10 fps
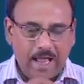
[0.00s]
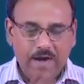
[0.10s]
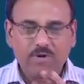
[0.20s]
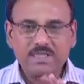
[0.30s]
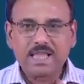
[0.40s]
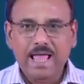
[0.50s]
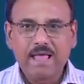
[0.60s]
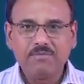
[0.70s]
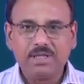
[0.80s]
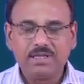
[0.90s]
And once I
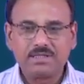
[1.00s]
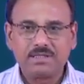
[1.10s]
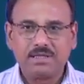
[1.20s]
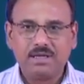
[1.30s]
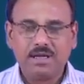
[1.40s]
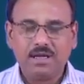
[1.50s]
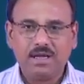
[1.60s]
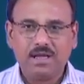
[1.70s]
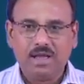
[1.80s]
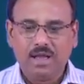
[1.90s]
have this,
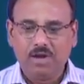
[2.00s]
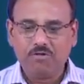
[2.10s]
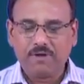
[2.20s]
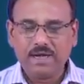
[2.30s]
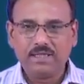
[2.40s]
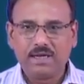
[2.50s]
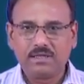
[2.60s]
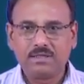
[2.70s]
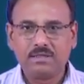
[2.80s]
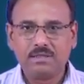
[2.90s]
you find
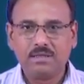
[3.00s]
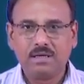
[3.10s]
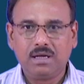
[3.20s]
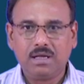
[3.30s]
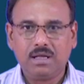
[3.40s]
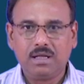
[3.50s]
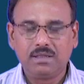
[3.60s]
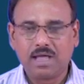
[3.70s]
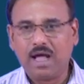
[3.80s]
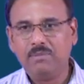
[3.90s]
that
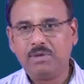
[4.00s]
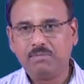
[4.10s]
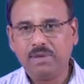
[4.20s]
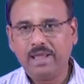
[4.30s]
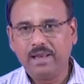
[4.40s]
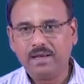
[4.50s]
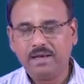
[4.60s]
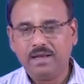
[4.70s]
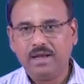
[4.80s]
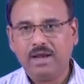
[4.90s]
the hyperplane
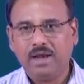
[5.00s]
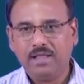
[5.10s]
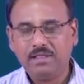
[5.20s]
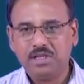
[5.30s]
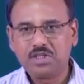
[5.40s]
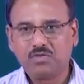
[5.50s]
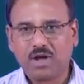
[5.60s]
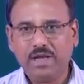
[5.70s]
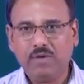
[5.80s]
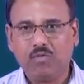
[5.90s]
in this
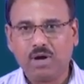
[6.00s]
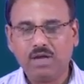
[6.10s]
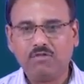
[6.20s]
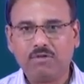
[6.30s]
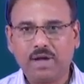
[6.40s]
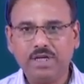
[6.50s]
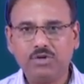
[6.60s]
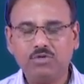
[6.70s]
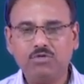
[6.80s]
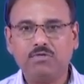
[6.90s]
phi 1, phi
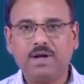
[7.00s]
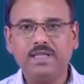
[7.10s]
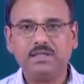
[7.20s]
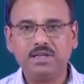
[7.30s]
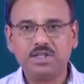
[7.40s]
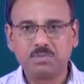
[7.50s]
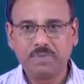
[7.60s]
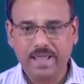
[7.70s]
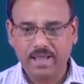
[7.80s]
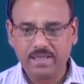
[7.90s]
2, phi 3
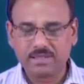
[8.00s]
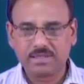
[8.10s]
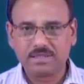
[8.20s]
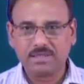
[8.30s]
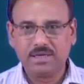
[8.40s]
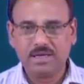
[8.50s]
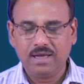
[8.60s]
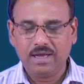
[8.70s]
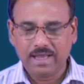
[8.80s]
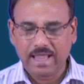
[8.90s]
space
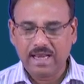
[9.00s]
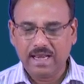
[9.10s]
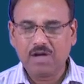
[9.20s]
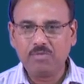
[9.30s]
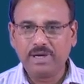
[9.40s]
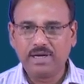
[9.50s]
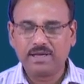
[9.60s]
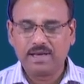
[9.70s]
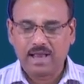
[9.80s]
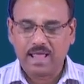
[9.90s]
can now be
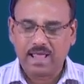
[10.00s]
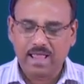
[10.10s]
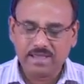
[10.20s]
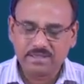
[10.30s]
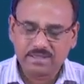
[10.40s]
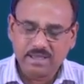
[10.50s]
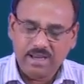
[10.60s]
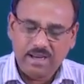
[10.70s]
written as,